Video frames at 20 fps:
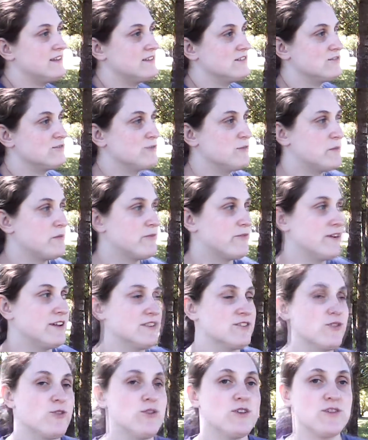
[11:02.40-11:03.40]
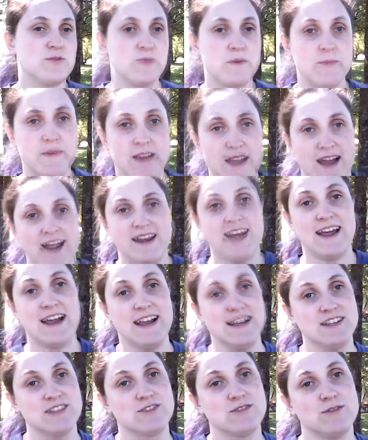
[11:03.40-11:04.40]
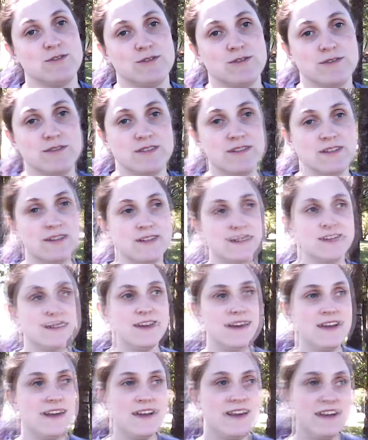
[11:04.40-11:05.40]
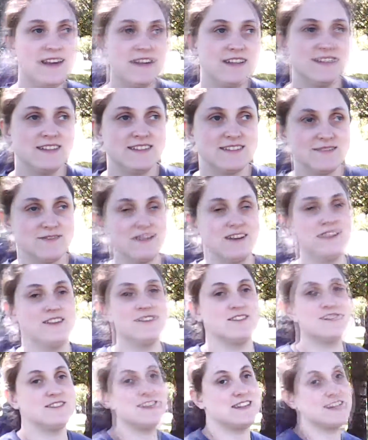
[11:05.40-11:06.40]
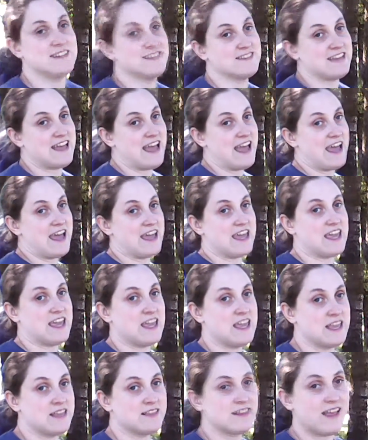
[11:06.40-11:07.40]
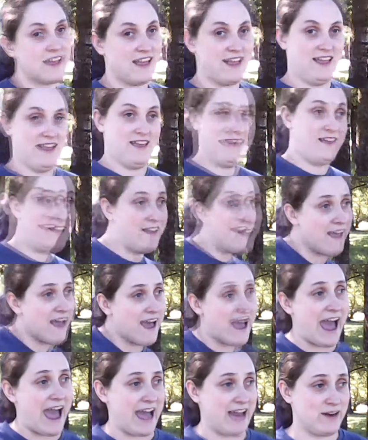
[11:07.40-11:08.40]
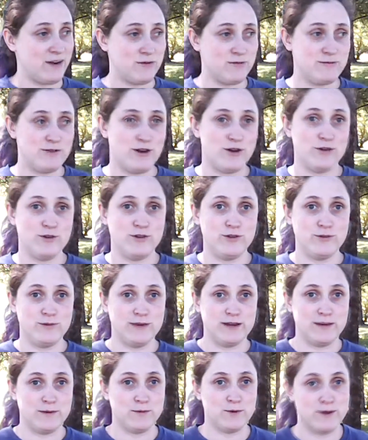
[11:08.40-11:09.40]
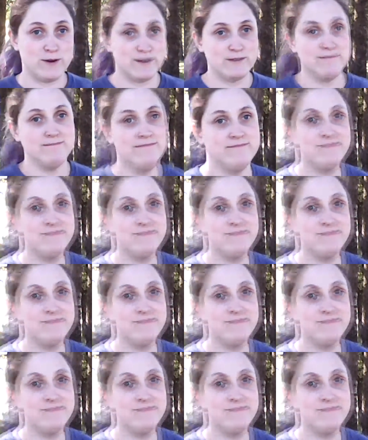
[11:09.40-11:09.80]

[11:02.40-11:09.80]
this group of friends, of course, when we got in high school. It's one of those things like, I don't know you anymore.